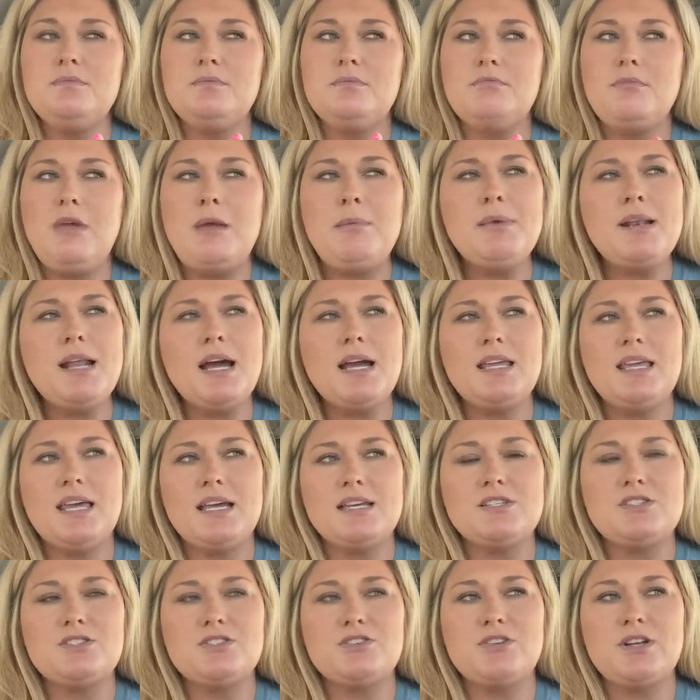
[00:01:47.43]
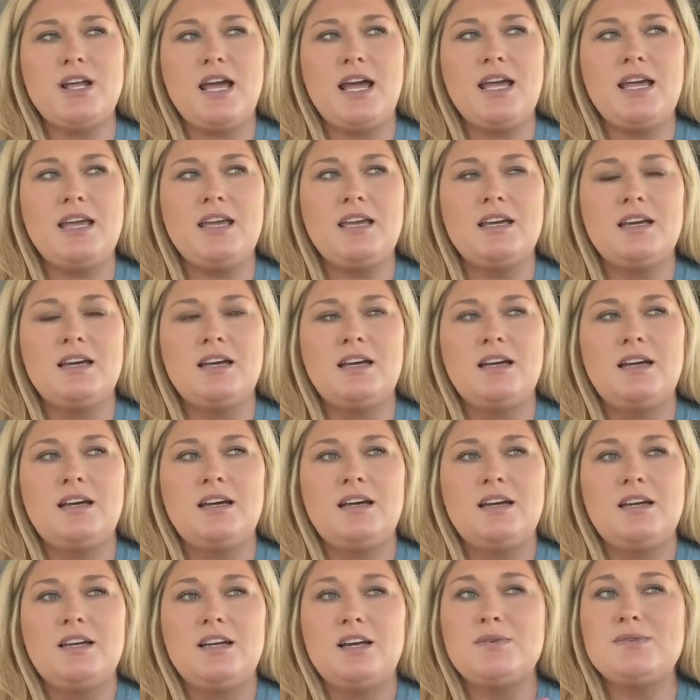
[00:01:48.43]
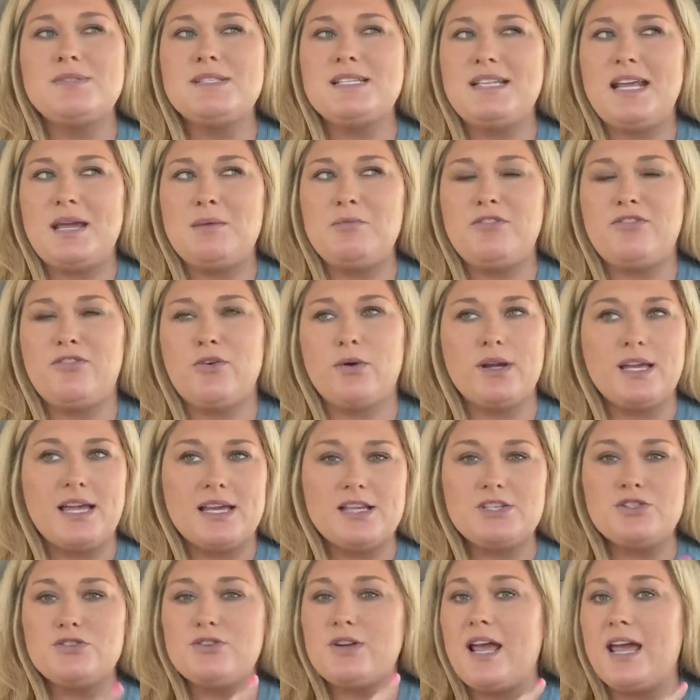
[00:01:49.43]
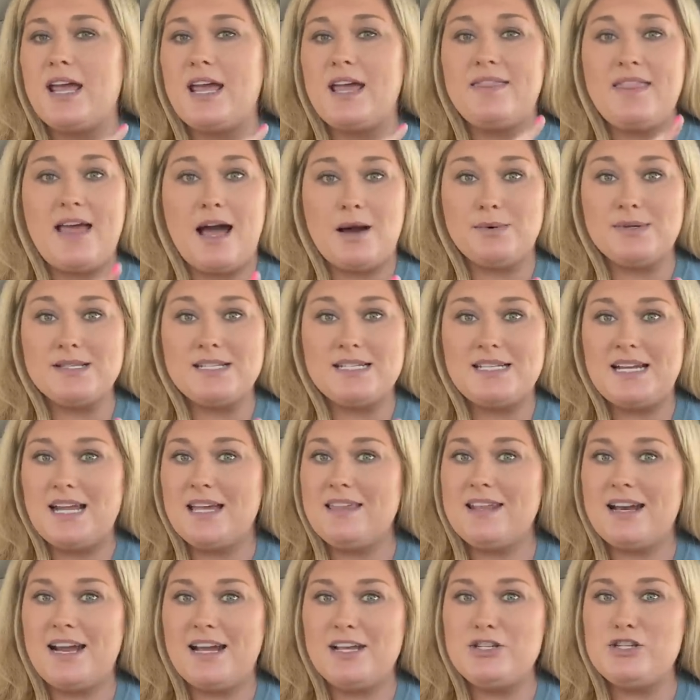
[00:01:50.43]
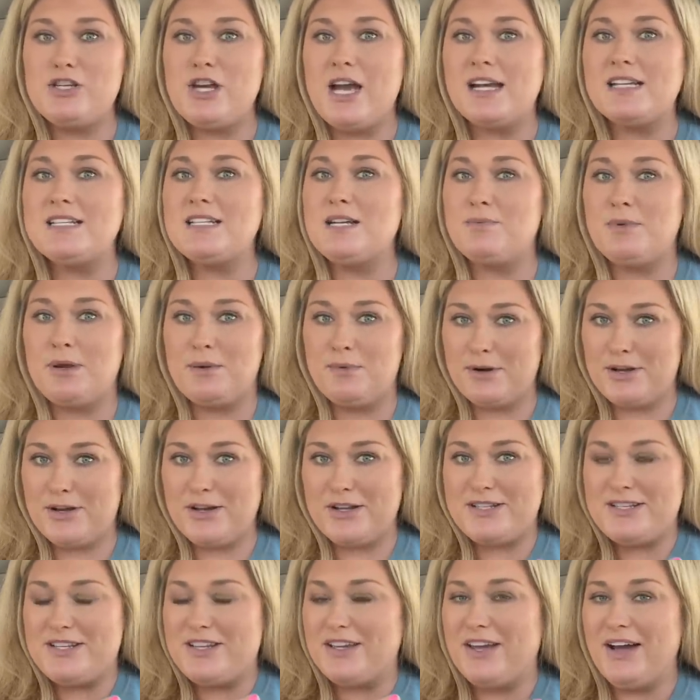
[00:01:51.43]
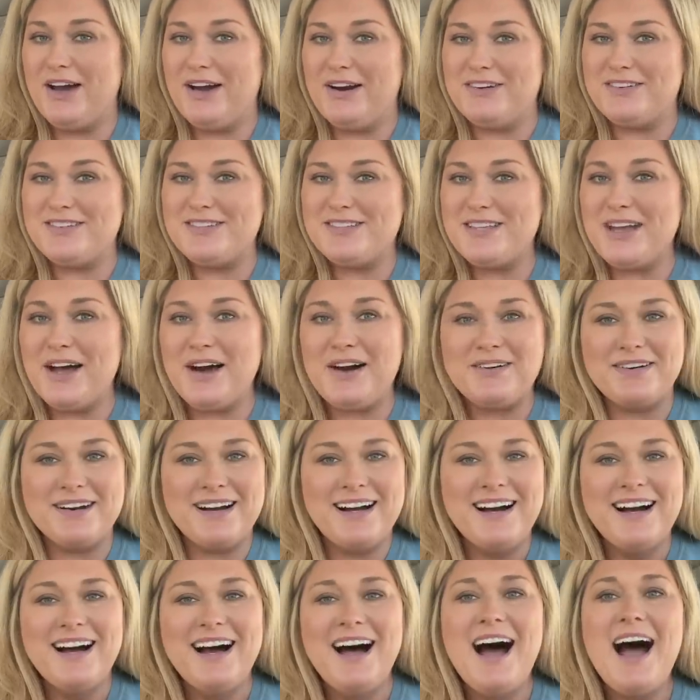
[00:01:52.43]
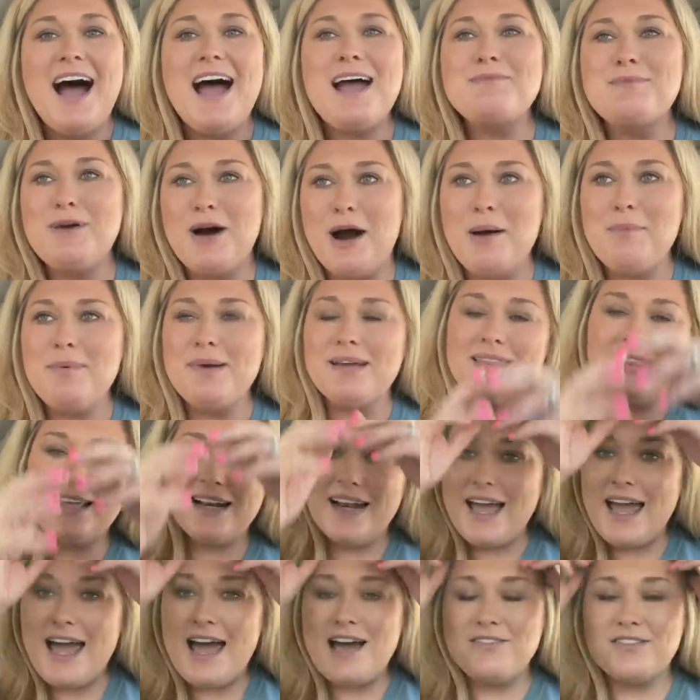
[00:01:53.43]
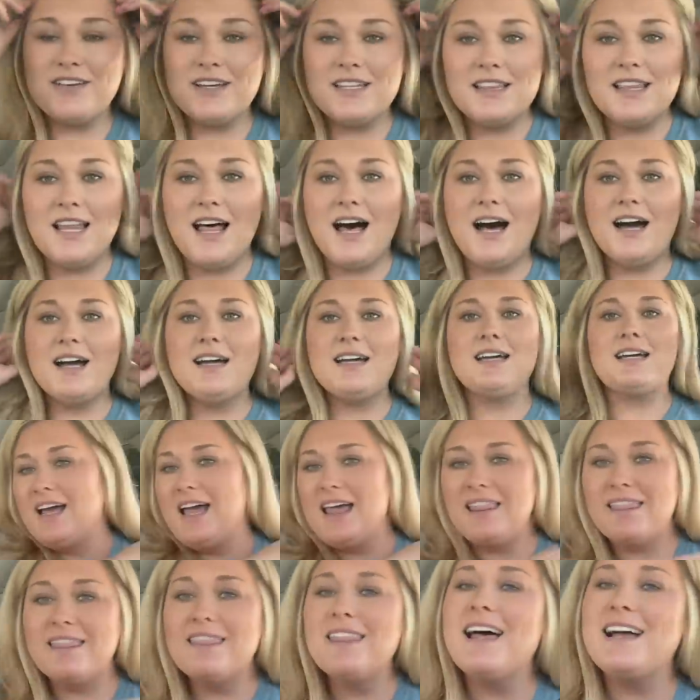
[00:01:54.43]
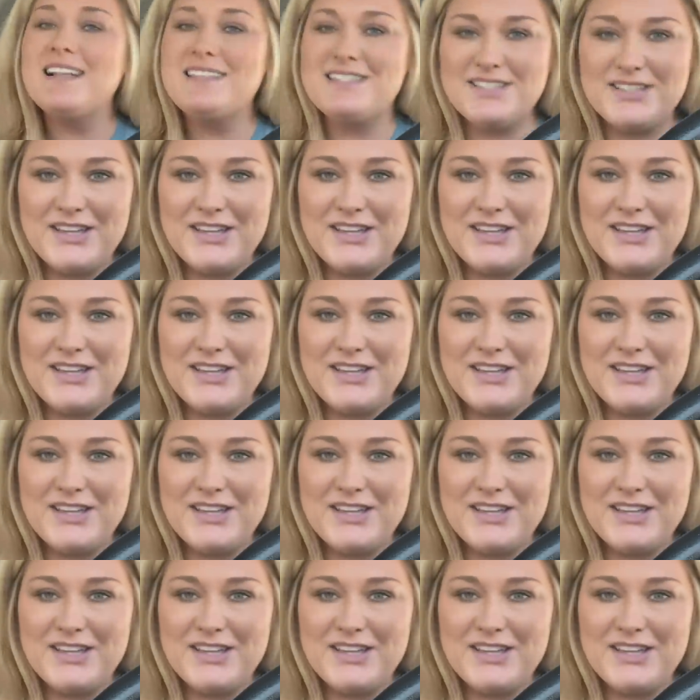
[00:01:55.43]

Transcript: maybe not yesterday. It was the day before yesterday, and that was a day that I checked and we were good to go. So I'm hoping that I have good luck. Let's